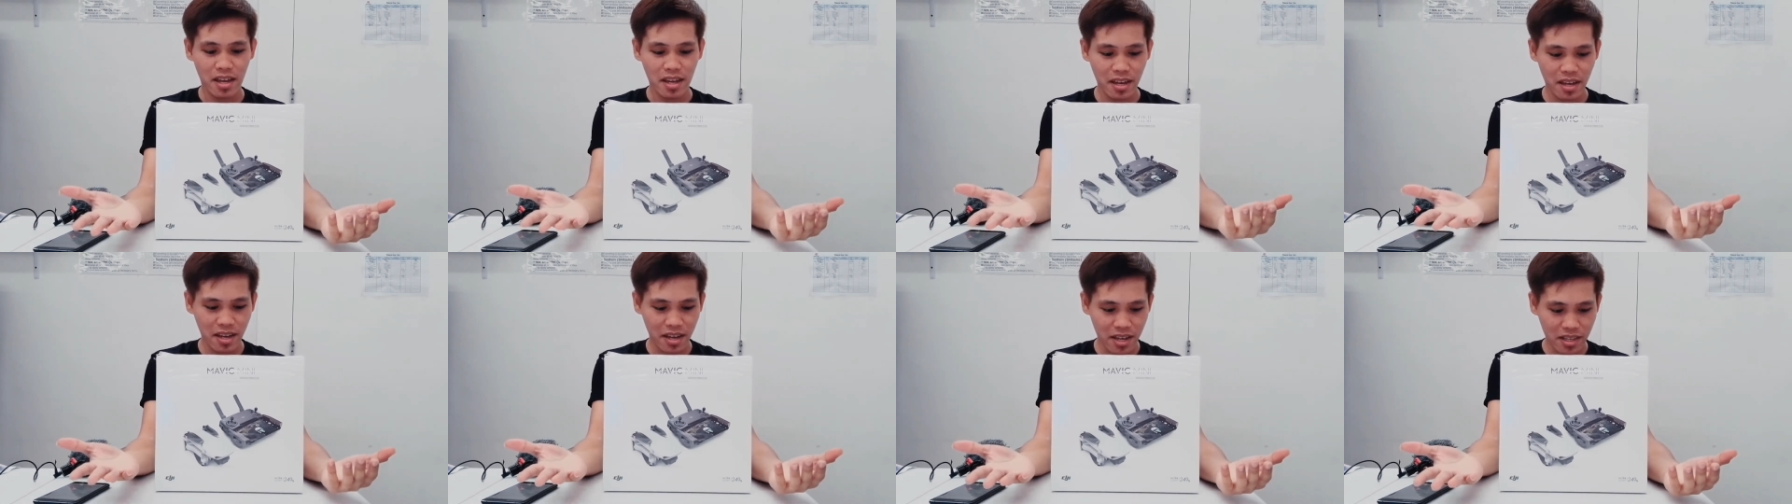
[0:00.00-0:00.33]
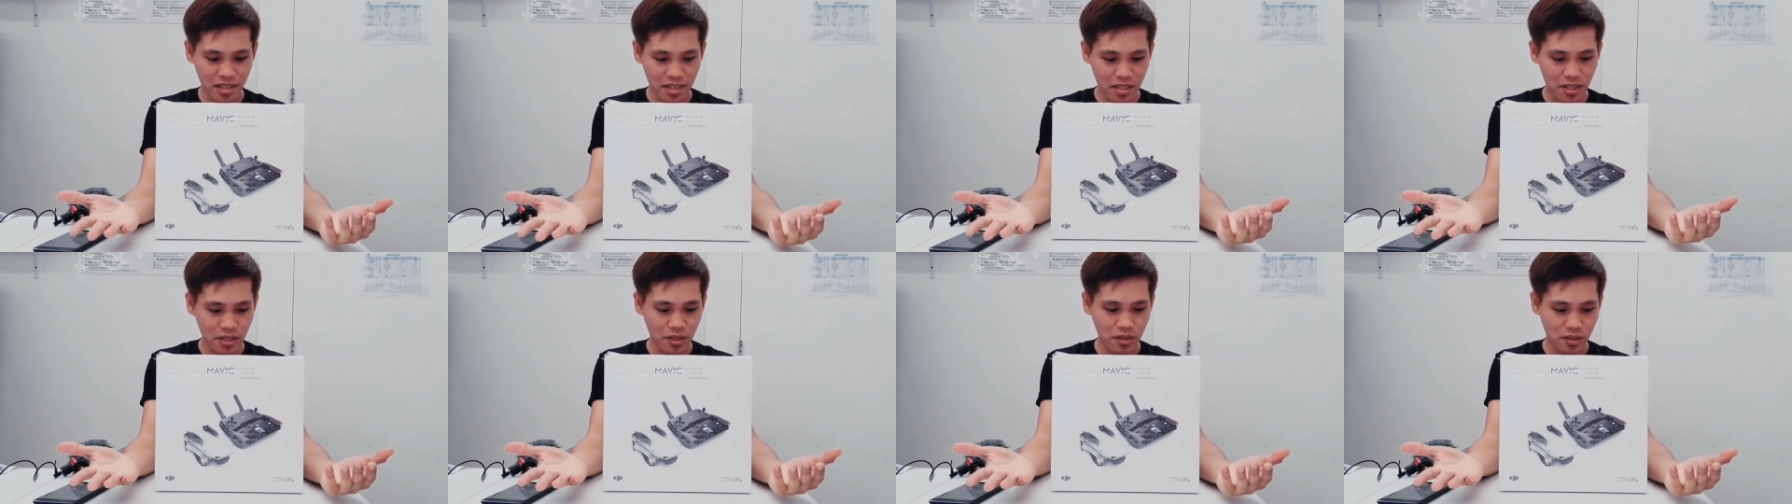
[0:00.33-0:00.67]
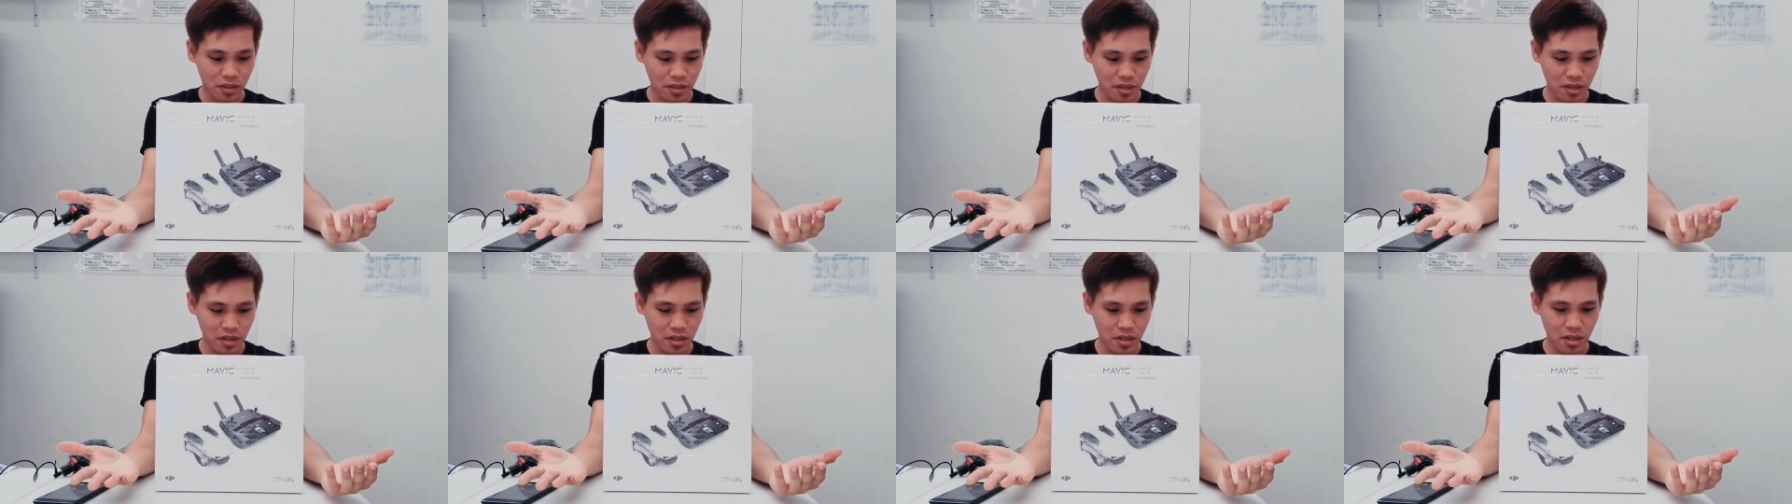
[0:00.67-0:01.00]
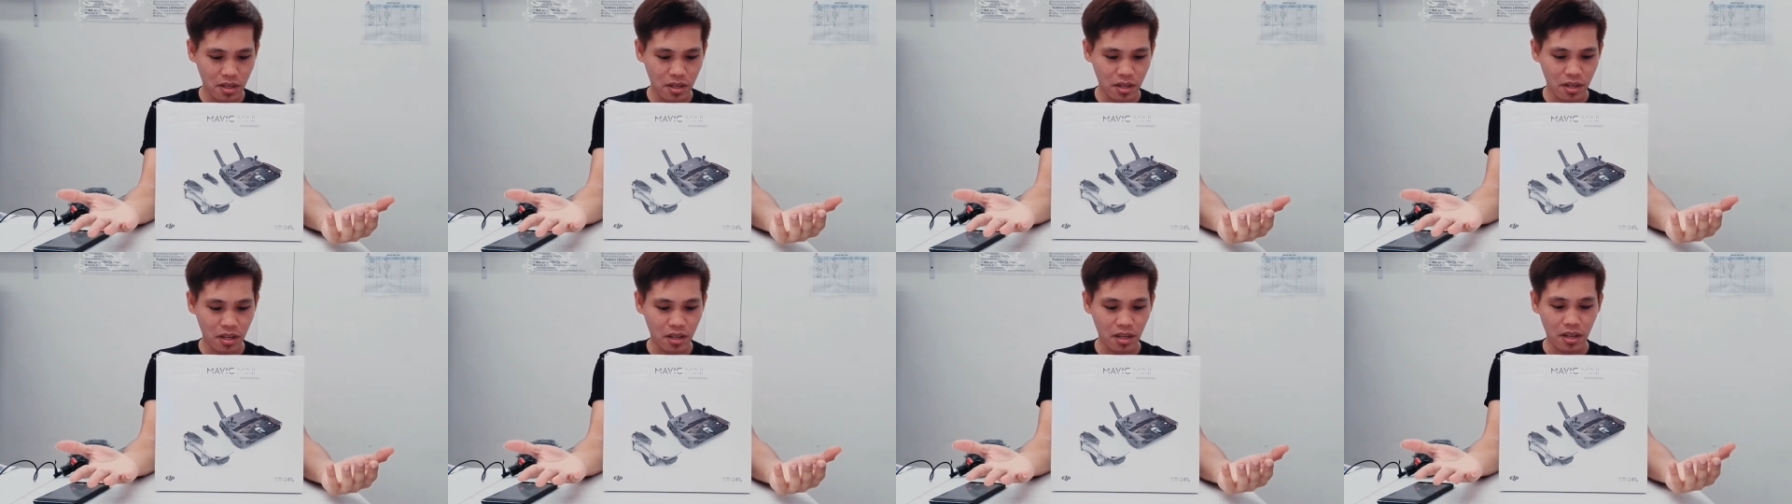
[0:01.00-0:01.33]

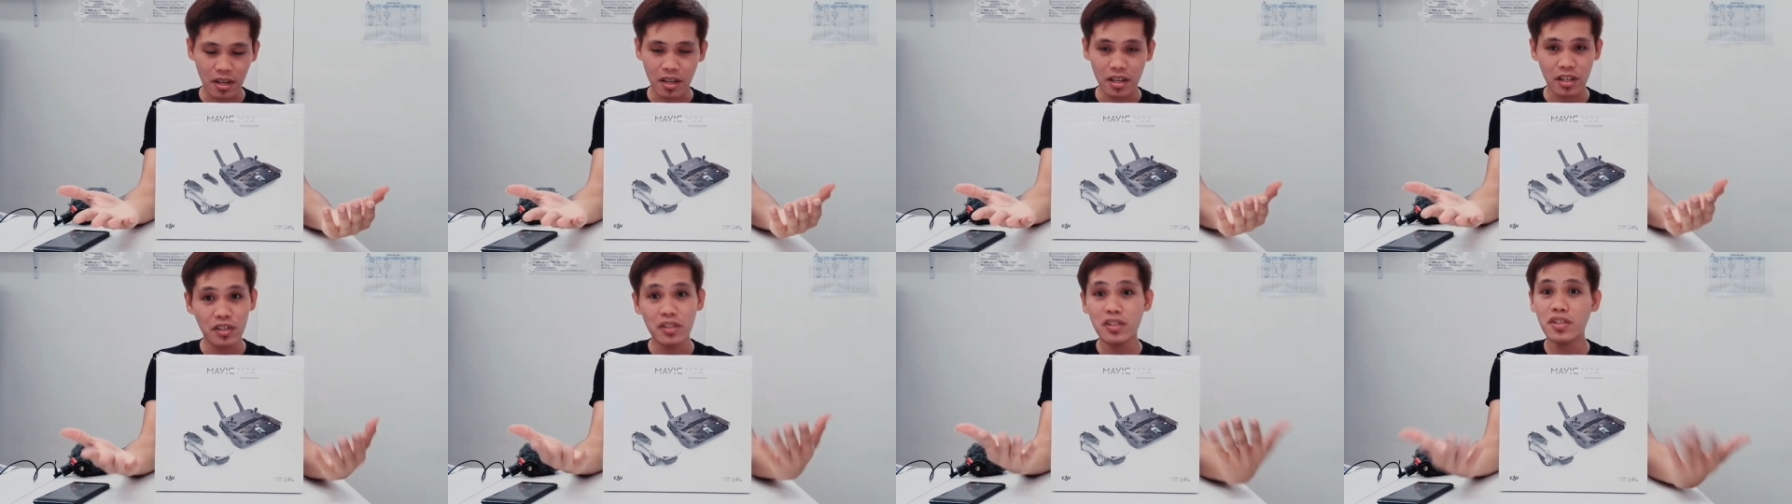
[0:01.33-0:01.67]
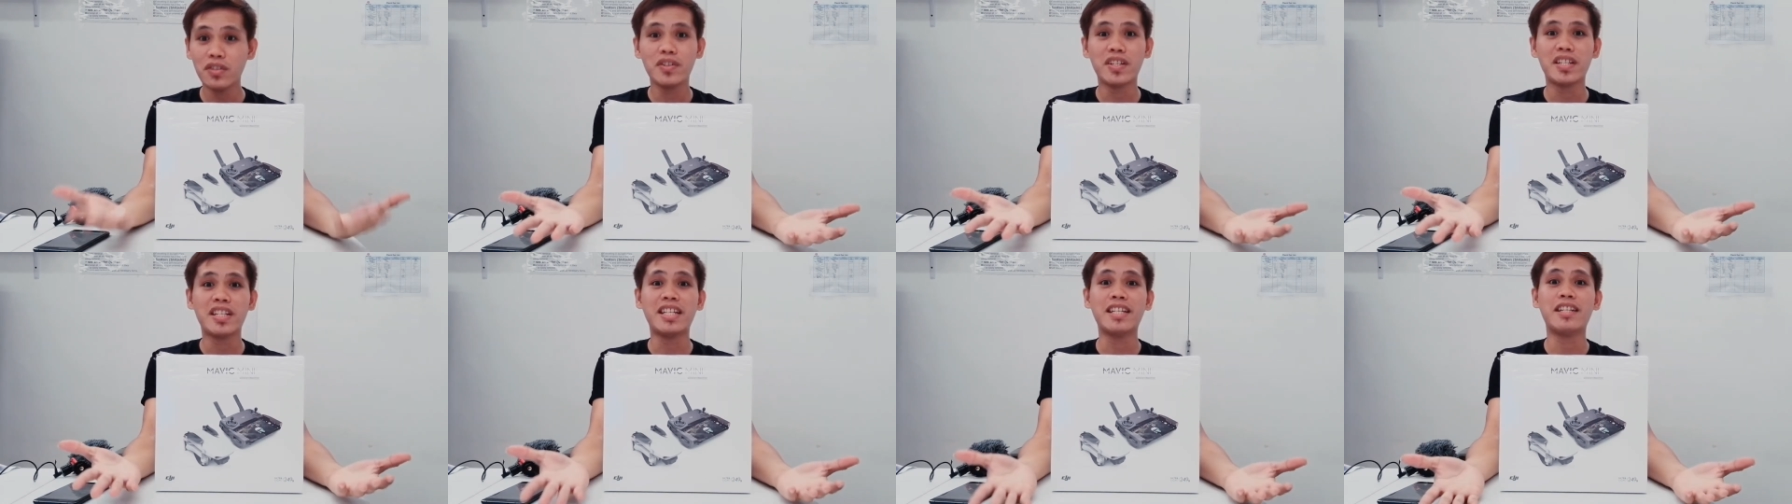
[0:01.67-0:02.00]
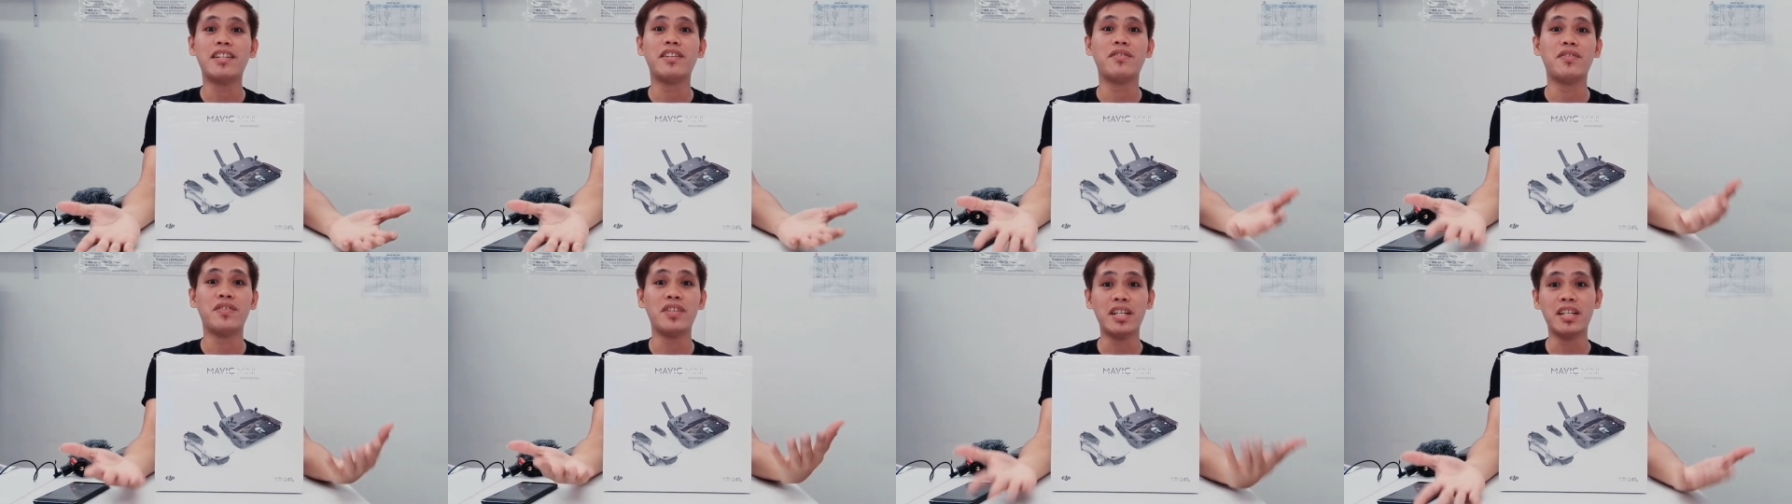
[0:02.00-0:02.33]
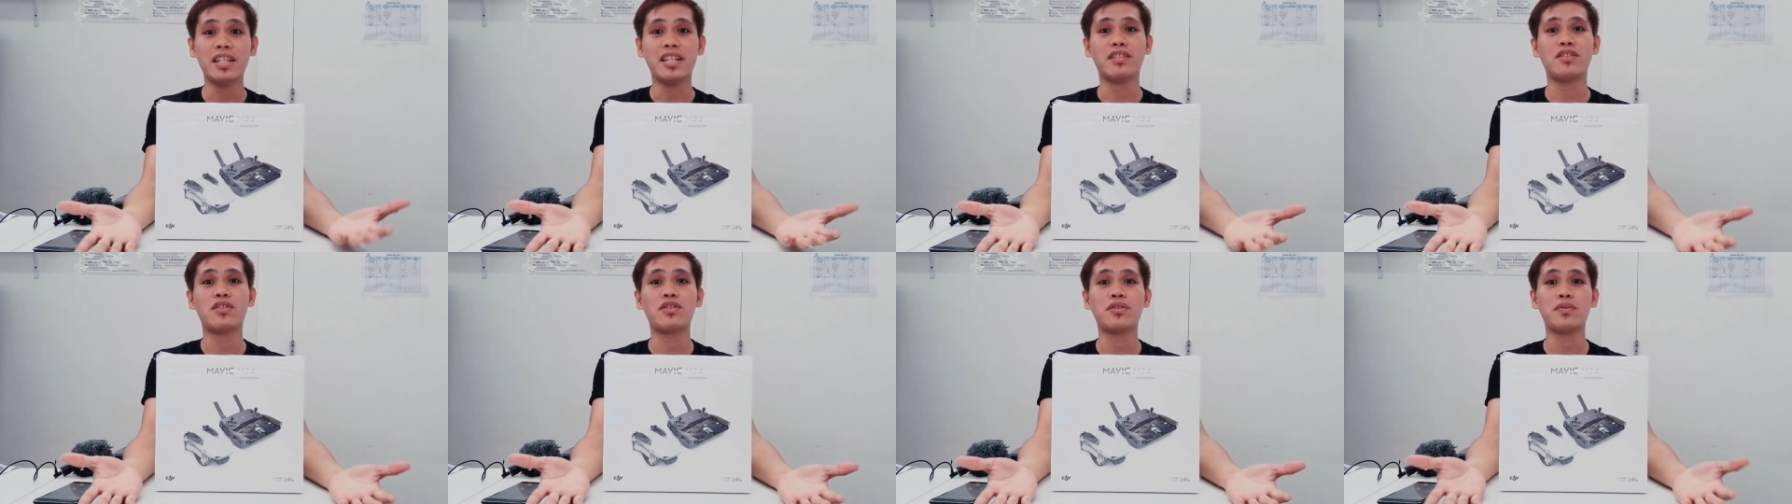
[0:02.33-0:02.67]
you don't need really